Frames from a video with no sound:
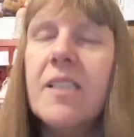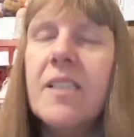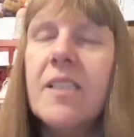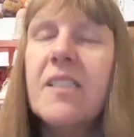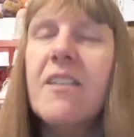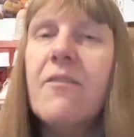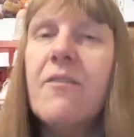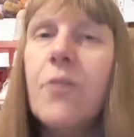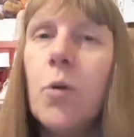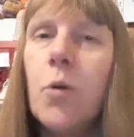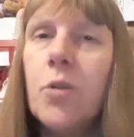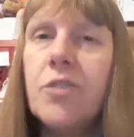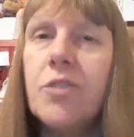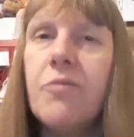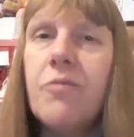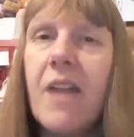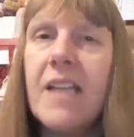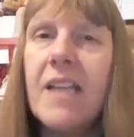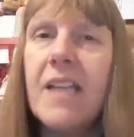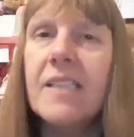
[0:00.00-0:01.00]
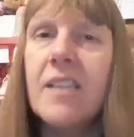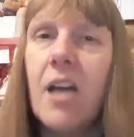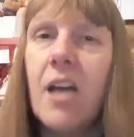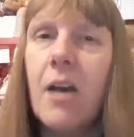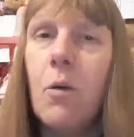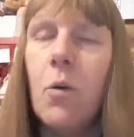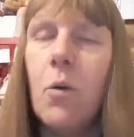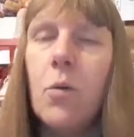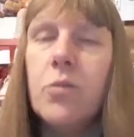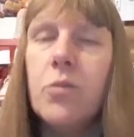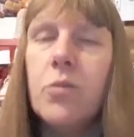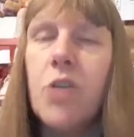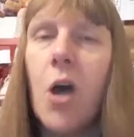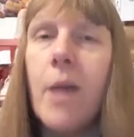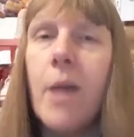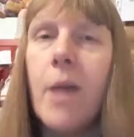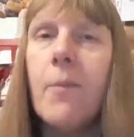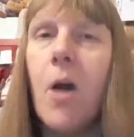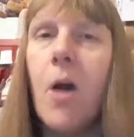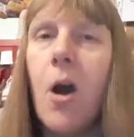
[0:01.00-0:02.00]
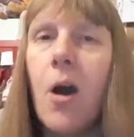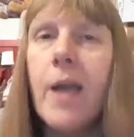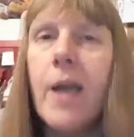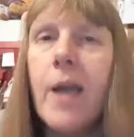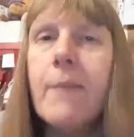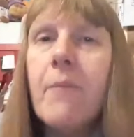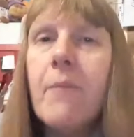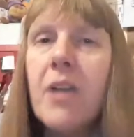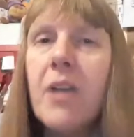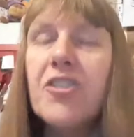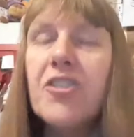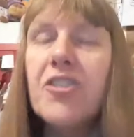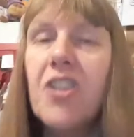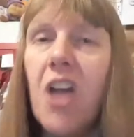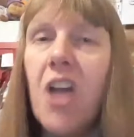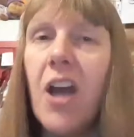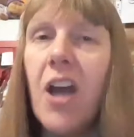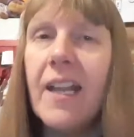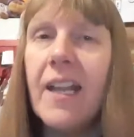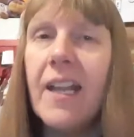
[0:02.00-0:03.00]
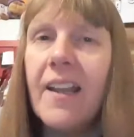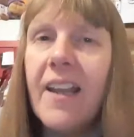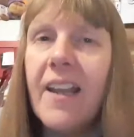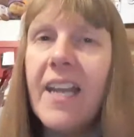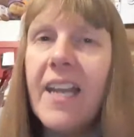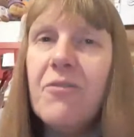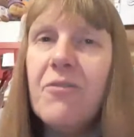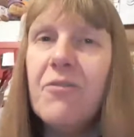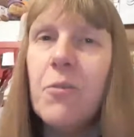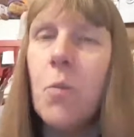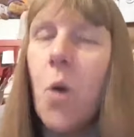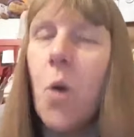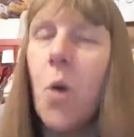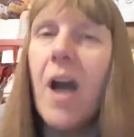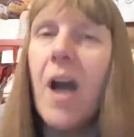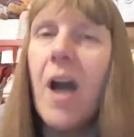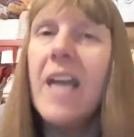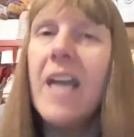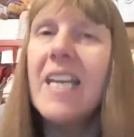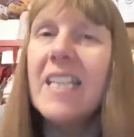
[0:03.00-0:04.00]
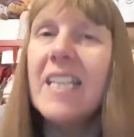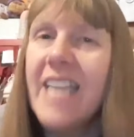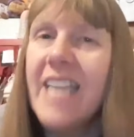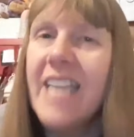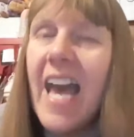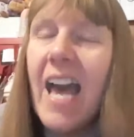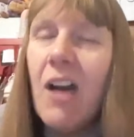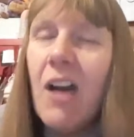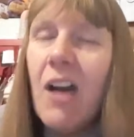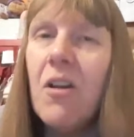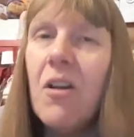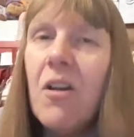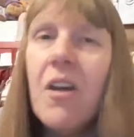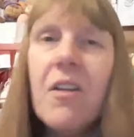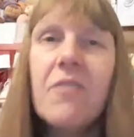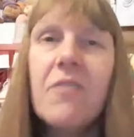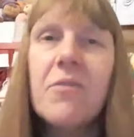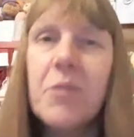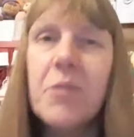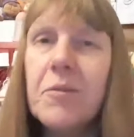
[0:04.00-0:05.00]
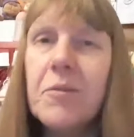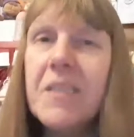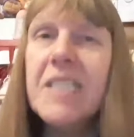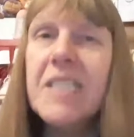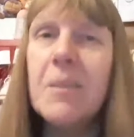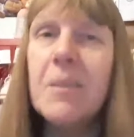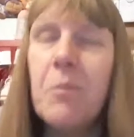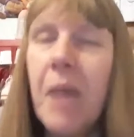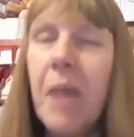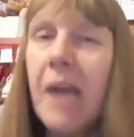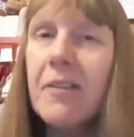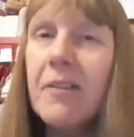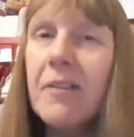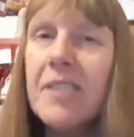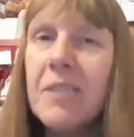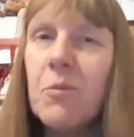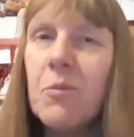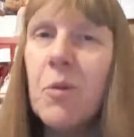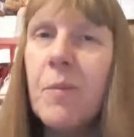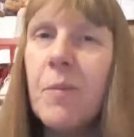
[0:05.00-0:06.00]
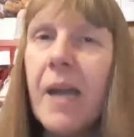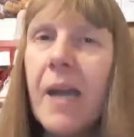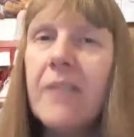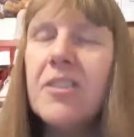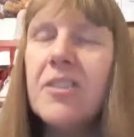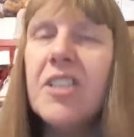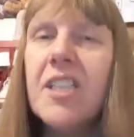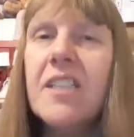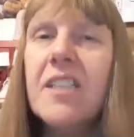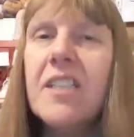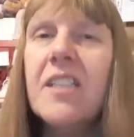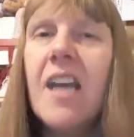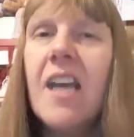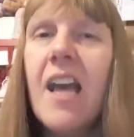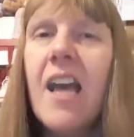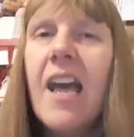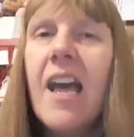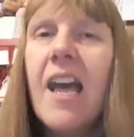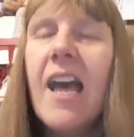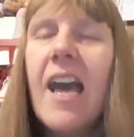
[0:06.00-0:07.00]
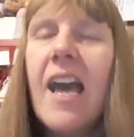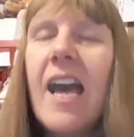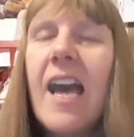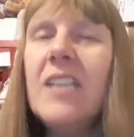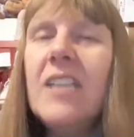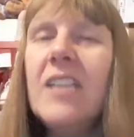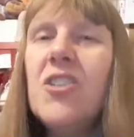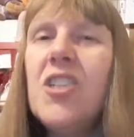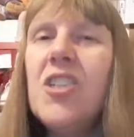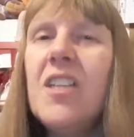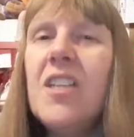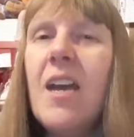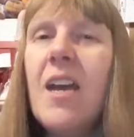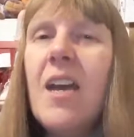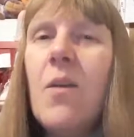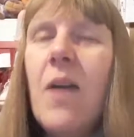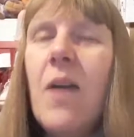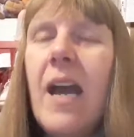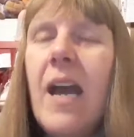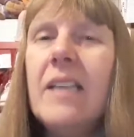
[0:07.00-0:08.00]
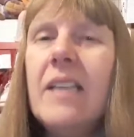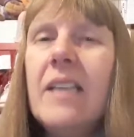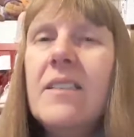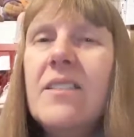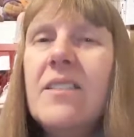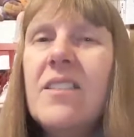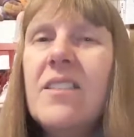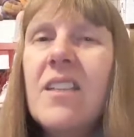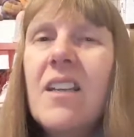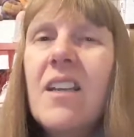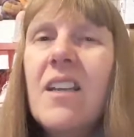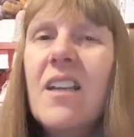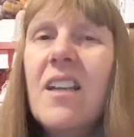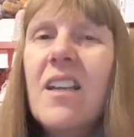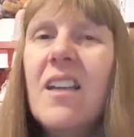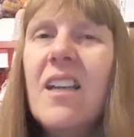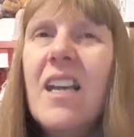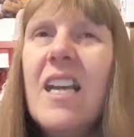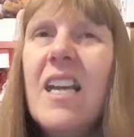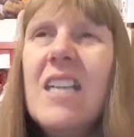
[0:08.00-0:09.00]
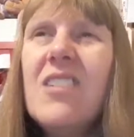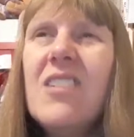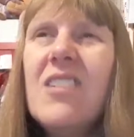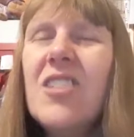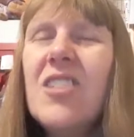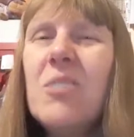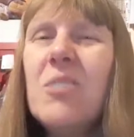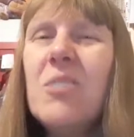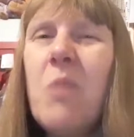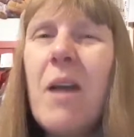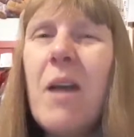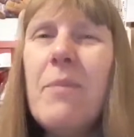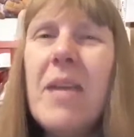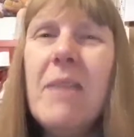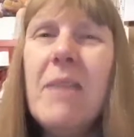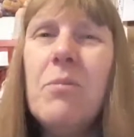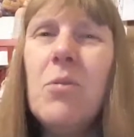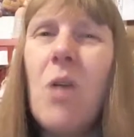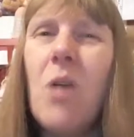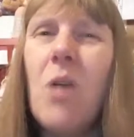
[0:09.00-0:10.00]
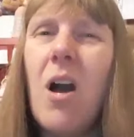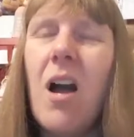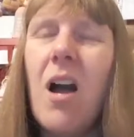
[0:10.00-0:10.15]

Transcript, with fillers: Divorce rates are at all-time high, most likely, from what I can tell from a recent post someone posted. And, you know, and it's just why people